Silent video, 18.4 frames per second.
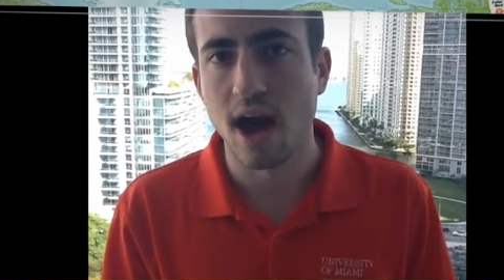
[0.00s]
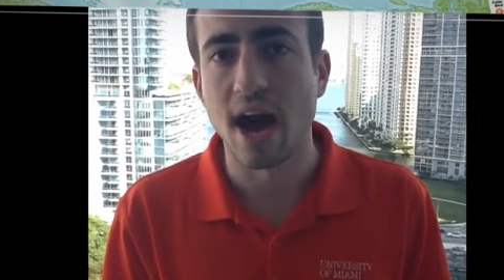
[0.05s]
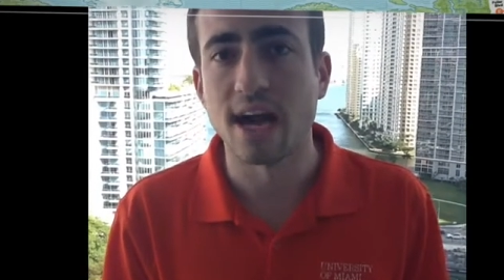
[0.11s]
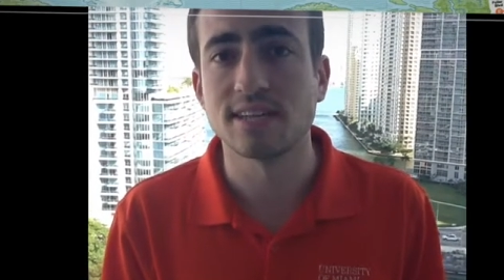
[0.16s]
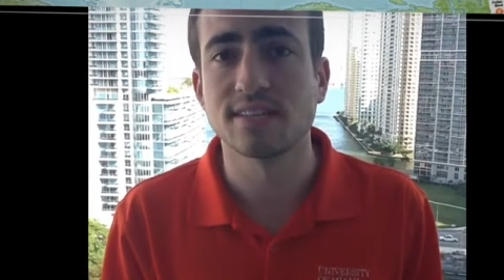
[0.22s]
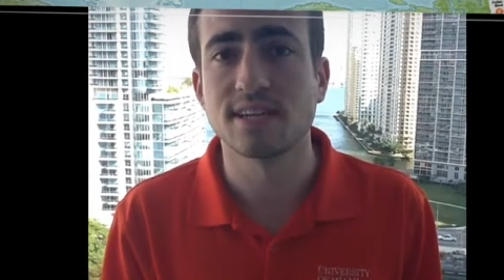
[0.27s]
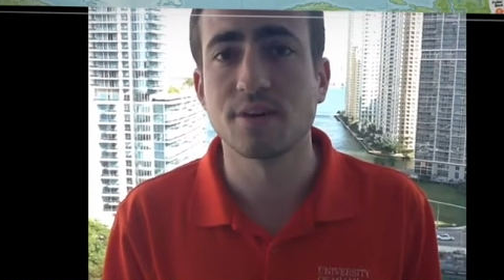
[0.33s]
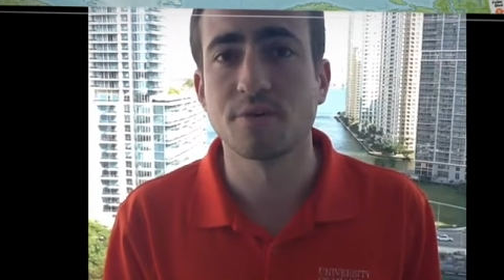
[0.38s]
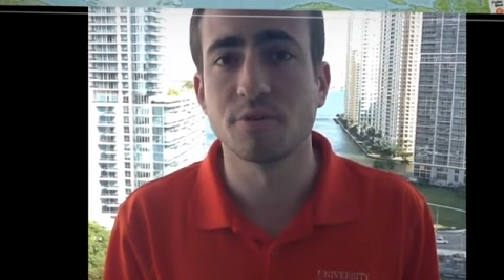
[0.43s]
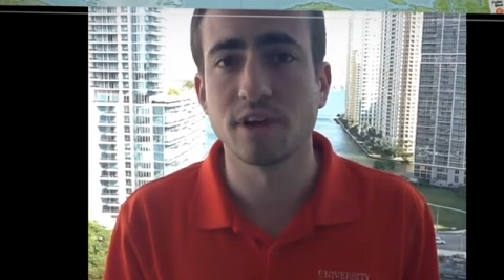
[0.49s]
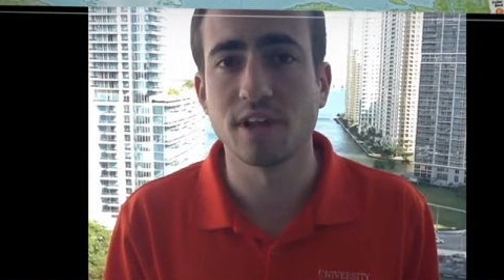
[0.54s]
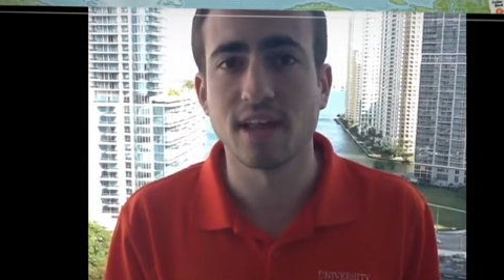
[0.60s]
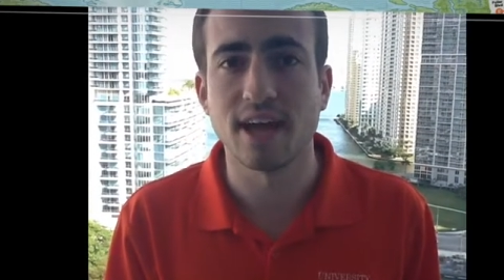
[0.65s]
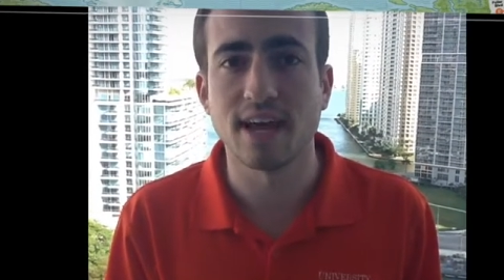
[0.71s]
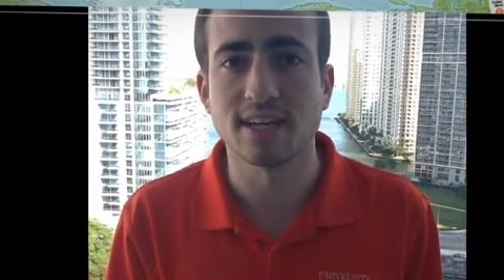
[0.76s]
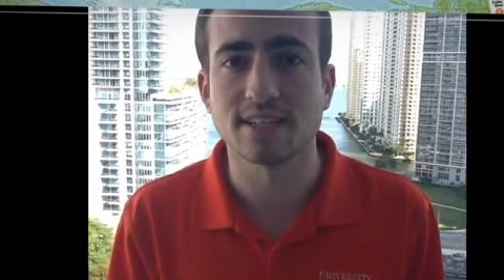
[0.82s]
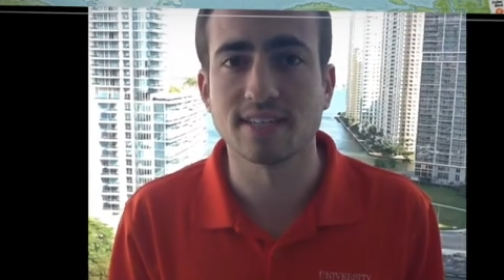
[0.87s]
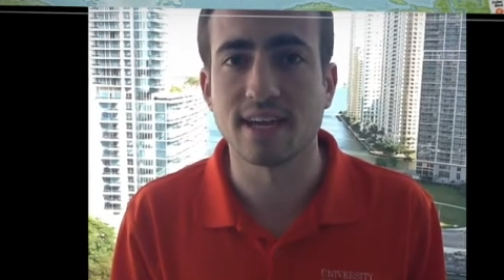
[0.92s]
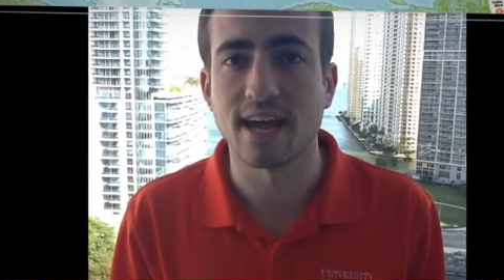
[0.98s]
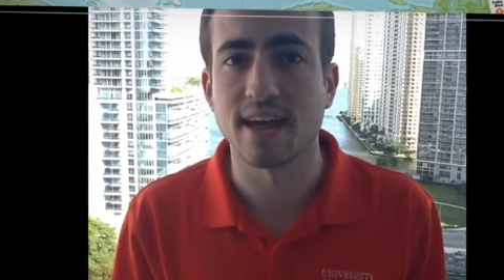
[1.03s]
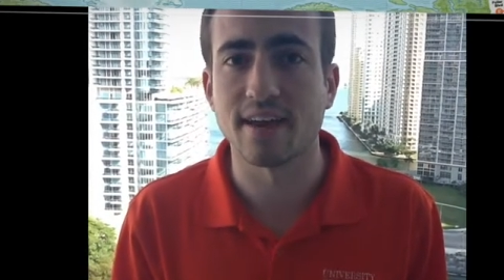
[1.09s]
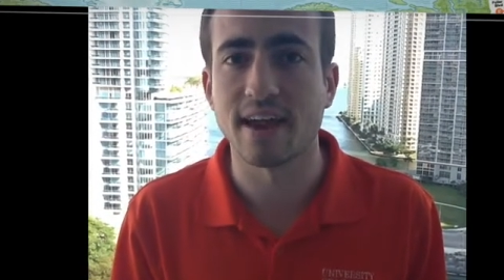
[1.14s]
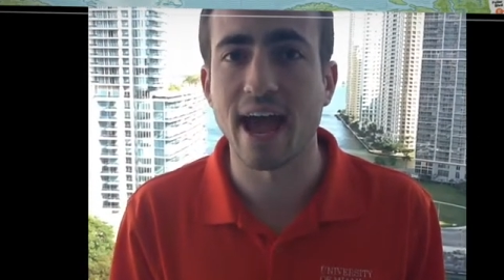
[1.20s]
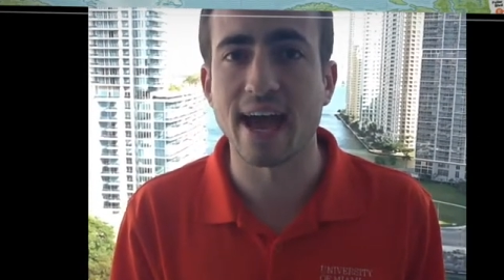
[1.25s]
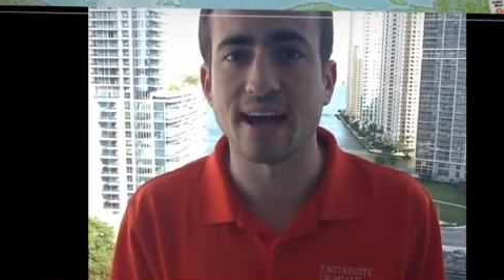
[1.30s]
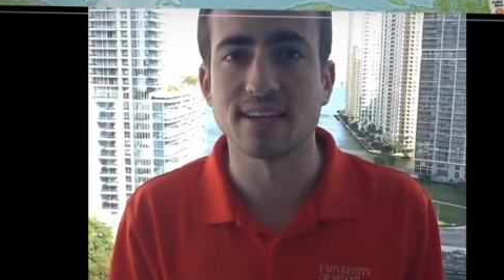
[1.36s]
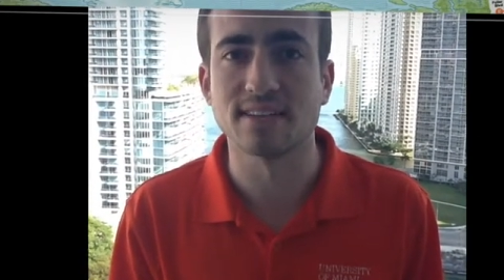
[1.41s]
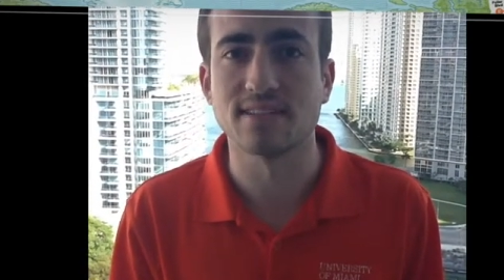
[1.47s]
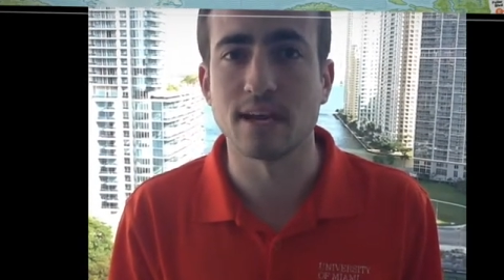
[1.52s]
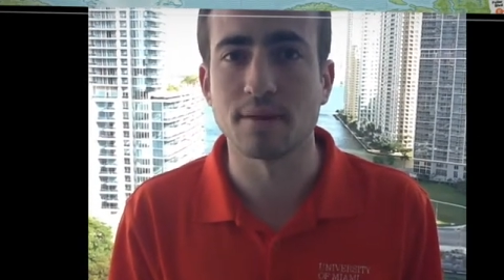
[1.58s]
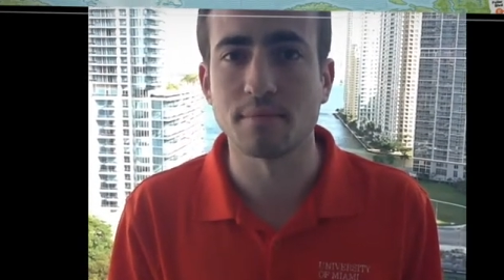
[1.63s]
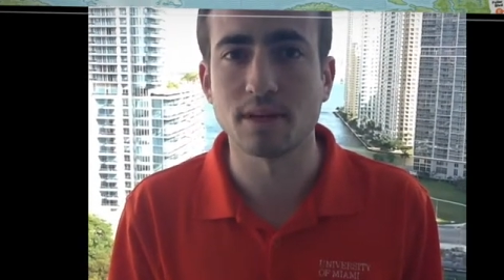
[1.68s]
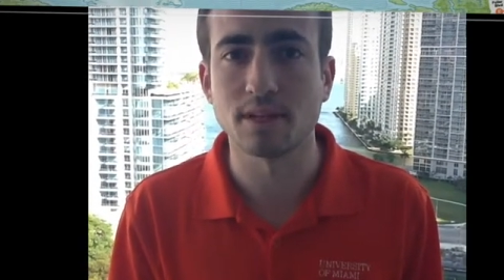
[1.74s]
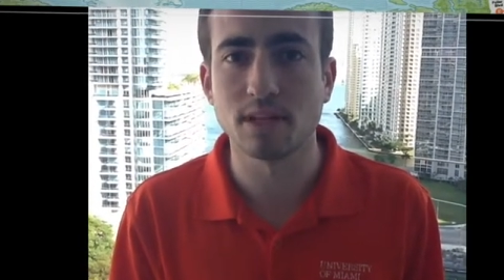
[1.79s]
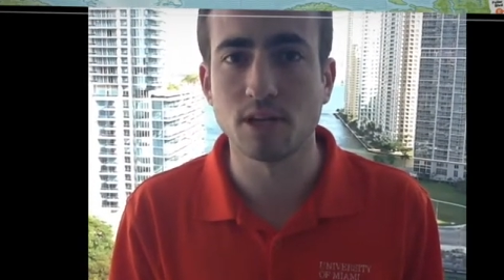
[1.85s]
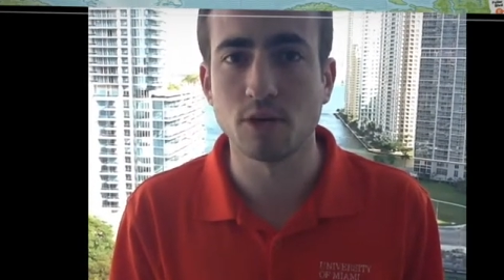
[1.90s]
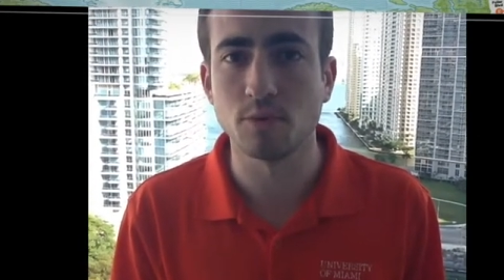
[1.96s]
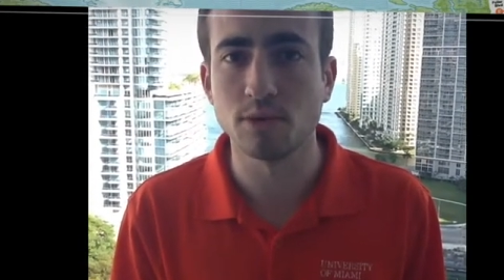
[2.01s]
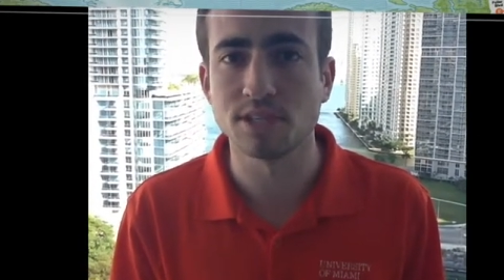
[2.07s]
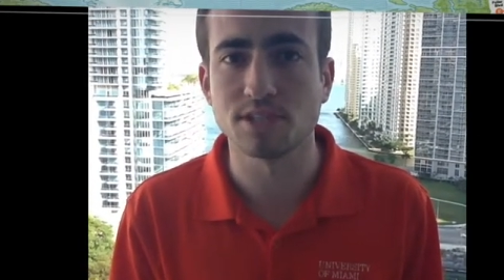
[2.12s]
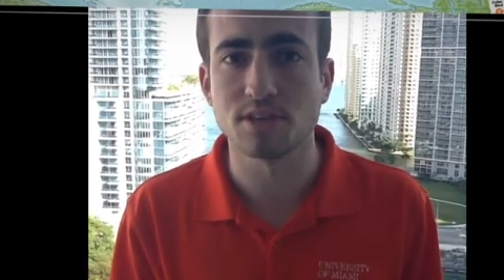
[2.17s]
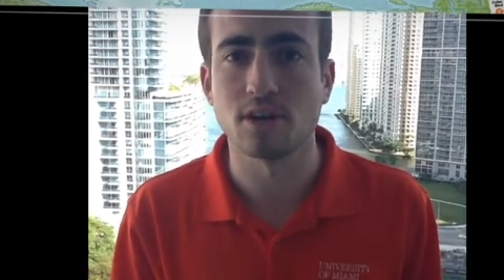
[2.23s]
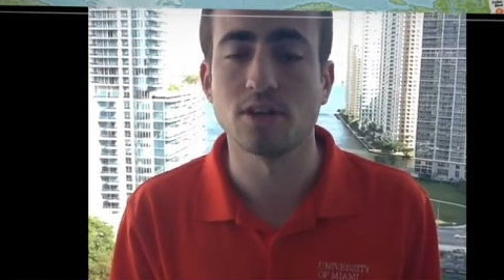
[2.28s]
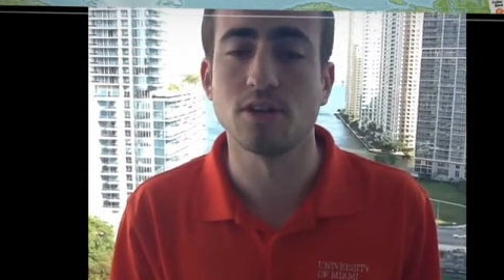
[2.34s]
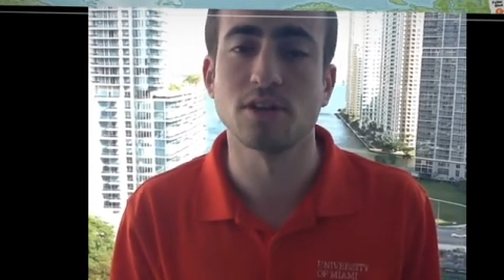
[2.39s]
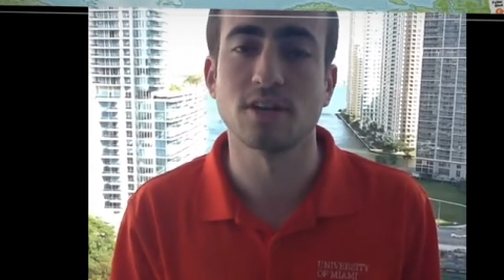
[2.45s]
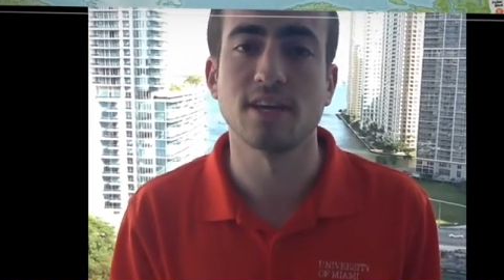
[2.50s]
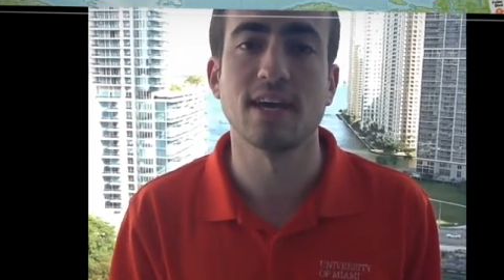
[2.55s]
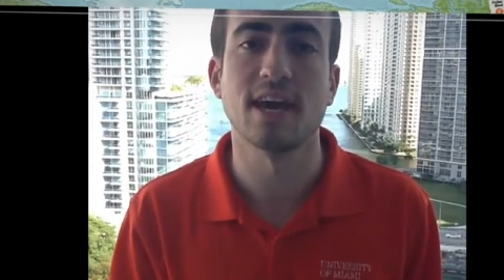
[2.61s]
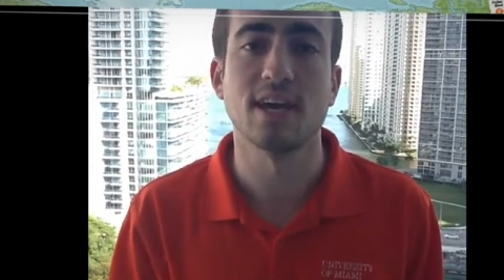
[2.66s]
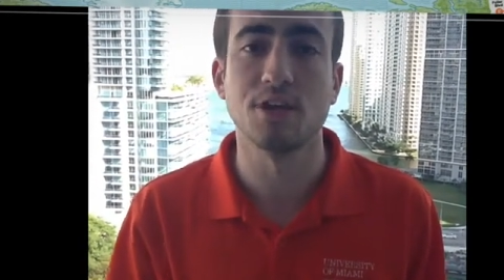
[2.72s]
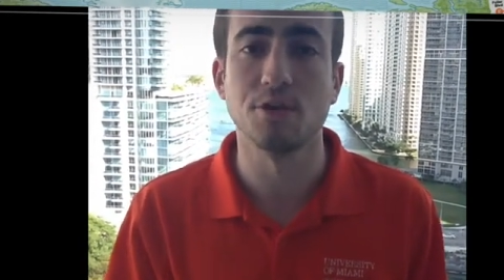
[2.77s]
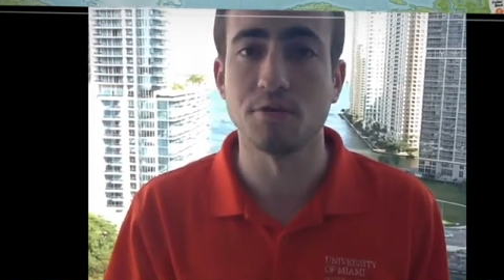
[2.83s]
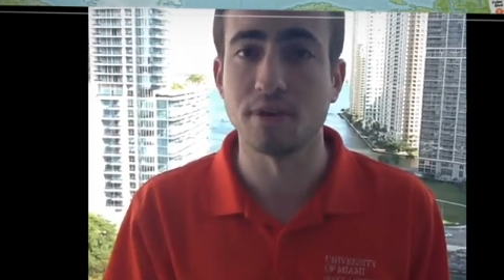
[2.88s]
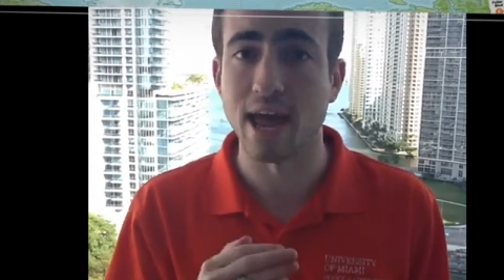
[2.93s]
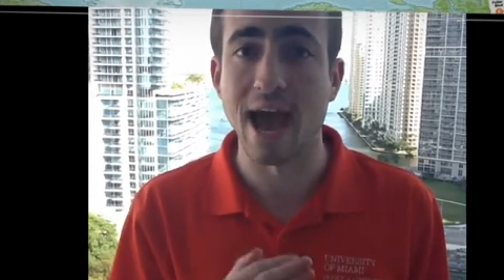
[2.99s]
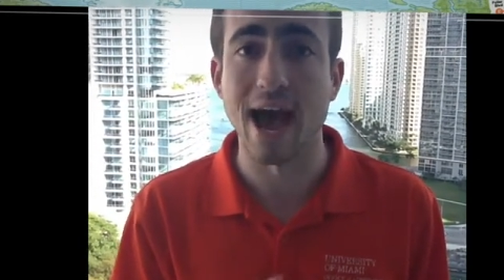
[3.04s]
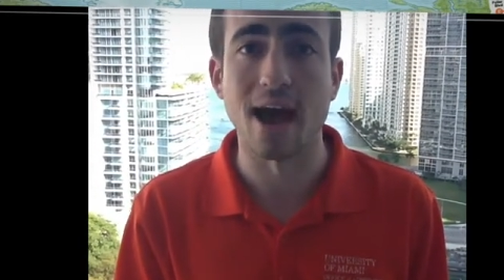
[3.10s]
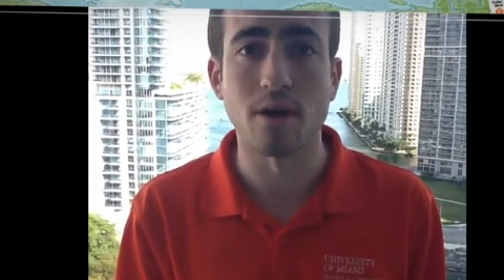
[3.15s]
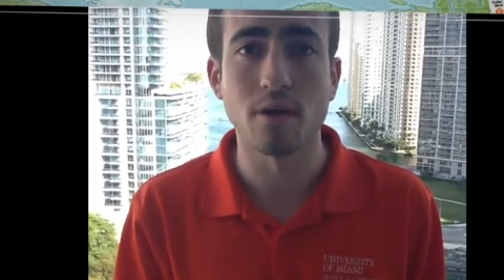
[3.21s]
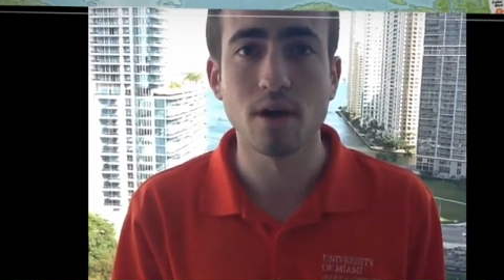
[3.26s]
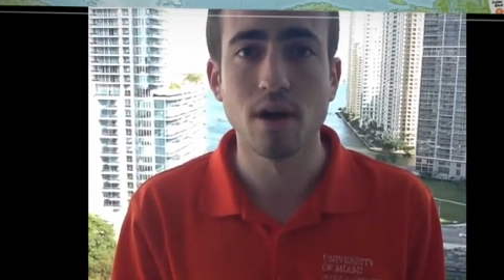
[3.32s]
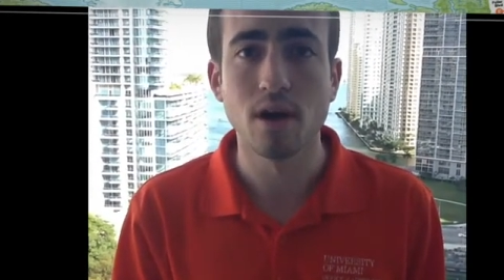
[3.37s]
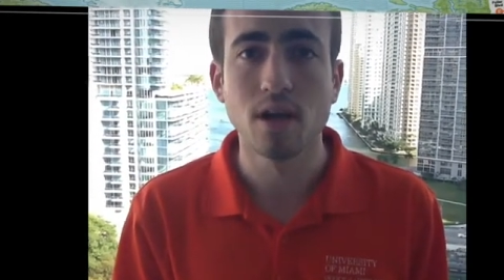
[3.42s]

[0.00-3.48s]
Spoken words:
I'd say realize that academically we start looking at you now.